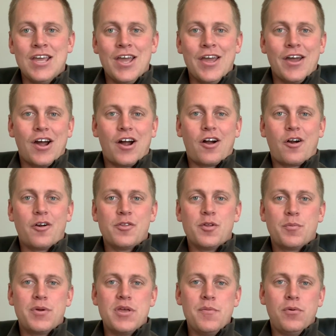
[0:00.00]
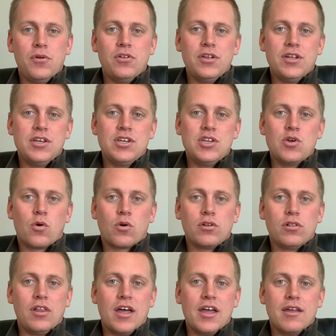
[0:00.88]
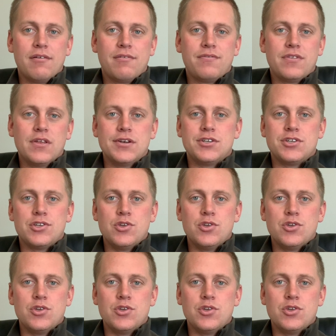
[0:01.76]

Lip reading: Are there people in your life that